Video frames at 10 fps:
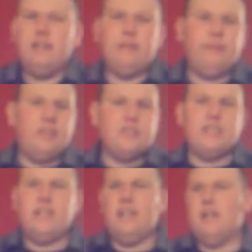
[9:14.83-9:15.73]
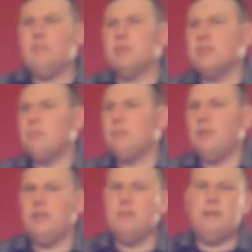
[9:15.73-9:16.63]
Maybe the GM or
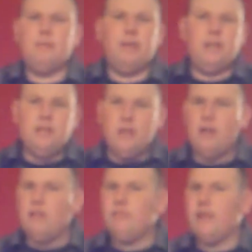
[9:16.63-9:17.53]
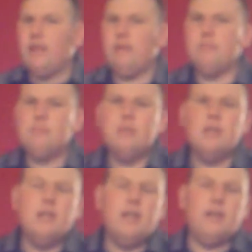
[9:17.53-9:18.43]
something. Maybe Hall of Fame
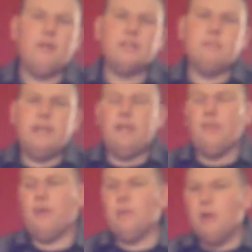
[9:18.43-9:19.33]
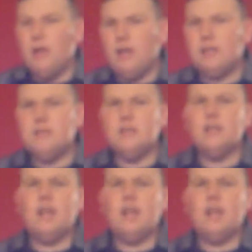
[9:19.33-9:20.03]
at WrestleMania 31.